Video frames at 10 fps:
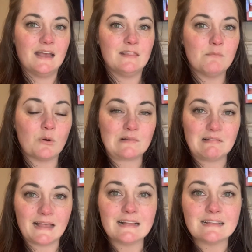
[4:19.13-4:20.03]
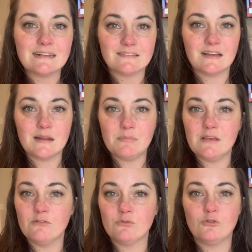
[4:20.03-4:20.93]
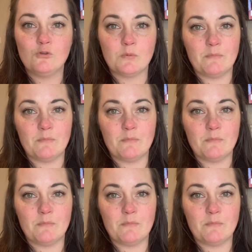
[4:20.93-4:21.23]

the more likely it's gonna be super